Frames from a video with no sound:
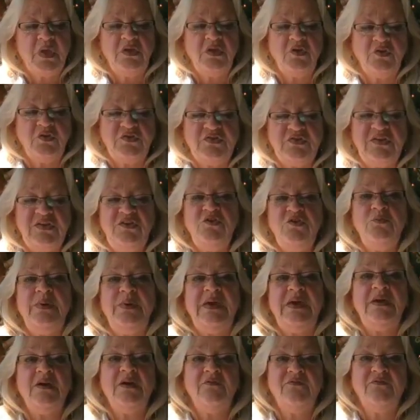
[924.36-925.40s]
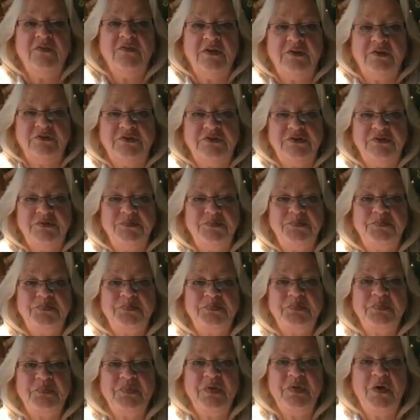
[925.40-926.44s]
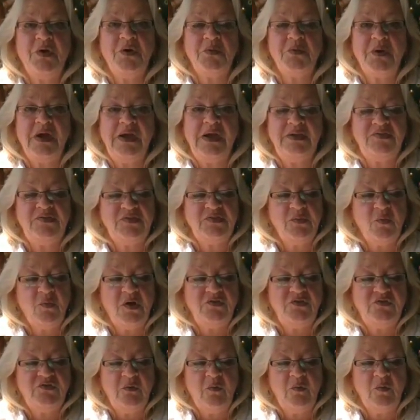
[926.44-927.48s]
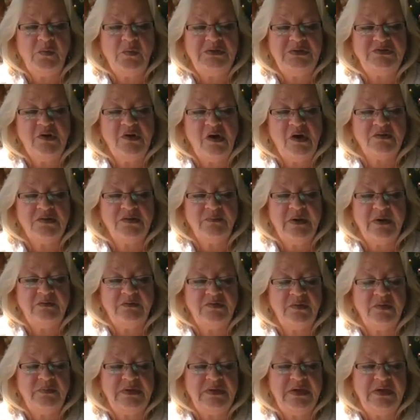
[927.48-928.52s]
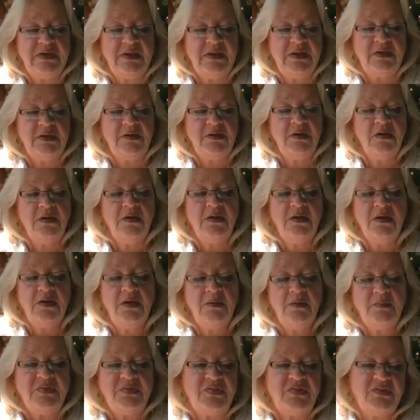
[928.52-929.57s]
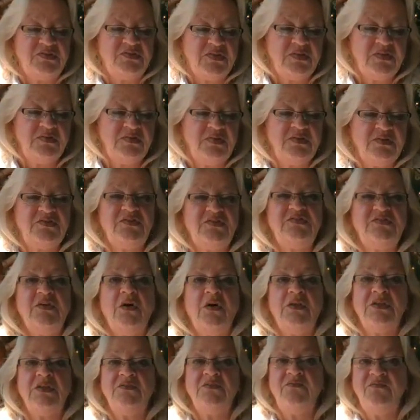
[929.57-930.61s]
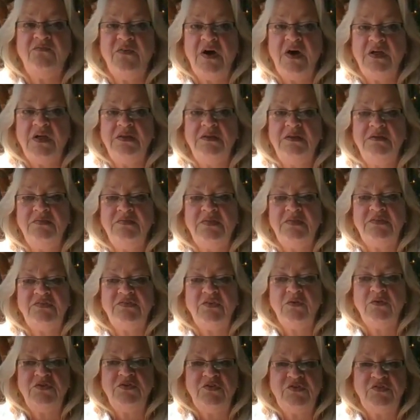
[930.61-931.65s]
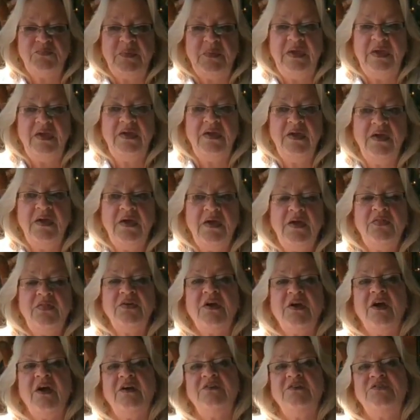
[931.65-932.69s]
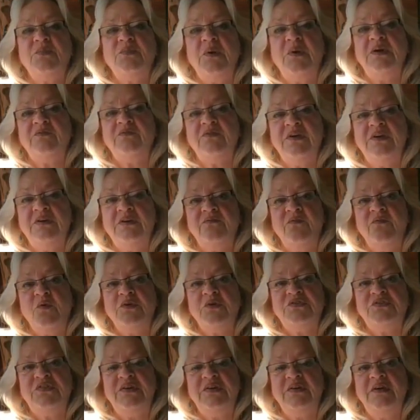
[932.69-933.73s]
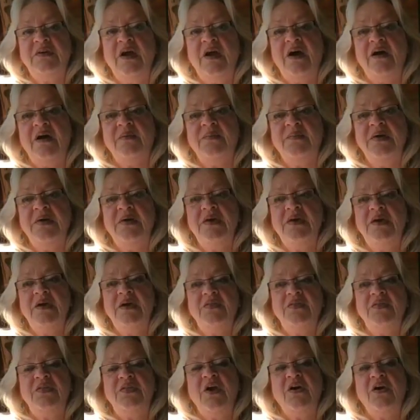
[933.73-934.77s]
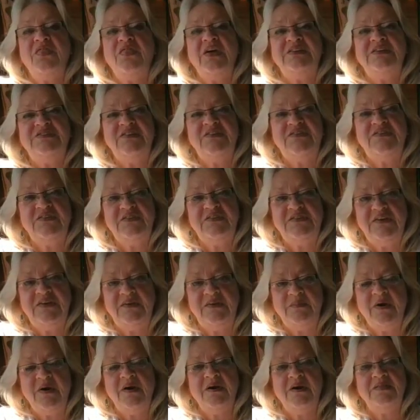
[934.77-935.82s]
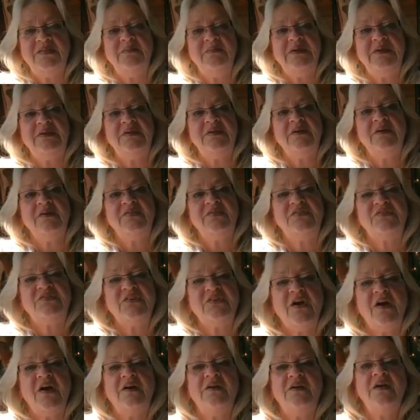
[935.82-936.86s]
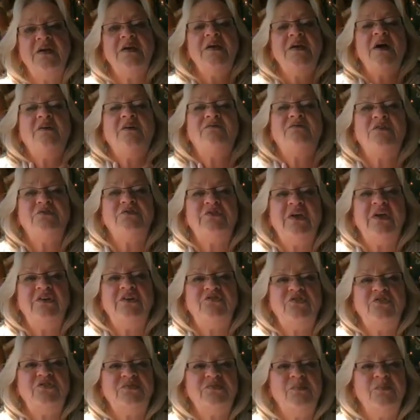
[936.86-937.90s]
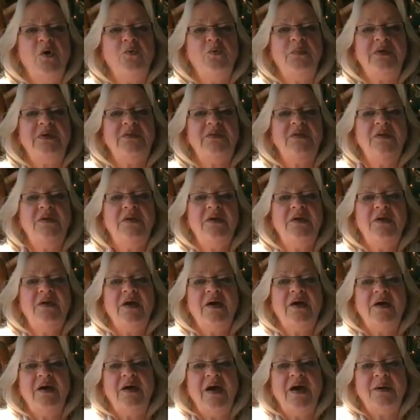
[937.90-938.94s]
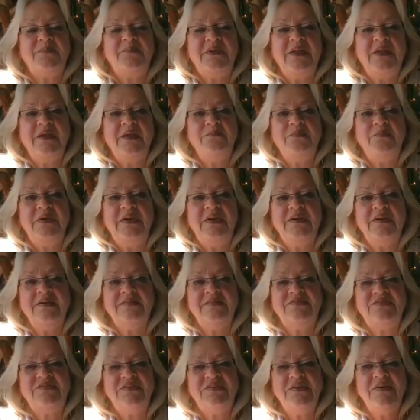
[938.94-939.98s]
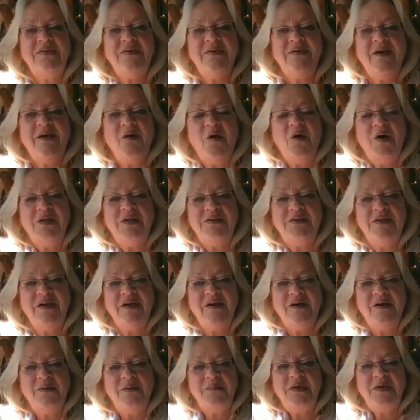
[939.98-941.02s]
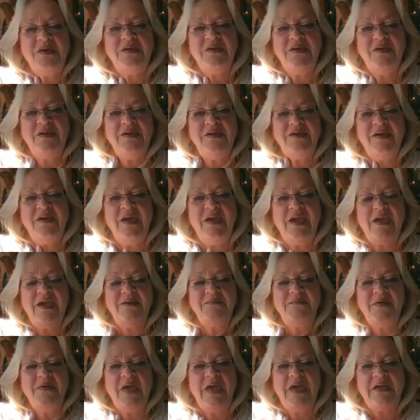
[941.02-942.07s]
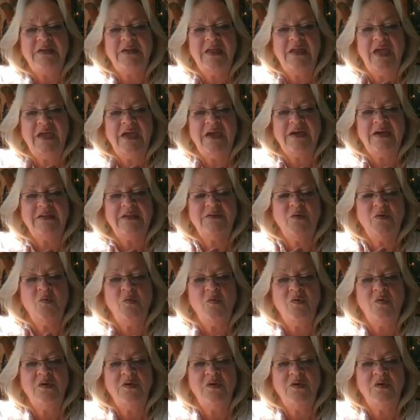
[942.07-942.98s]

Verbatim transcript: you could see you being a flirt. All right, so watch out what we talked about in the beginning. But this this is all in fun. This could just be the card's way of reinforcing. Um, the authenticity behind the meaning of this card. A flirtatious moment uh, happening begins on um, and and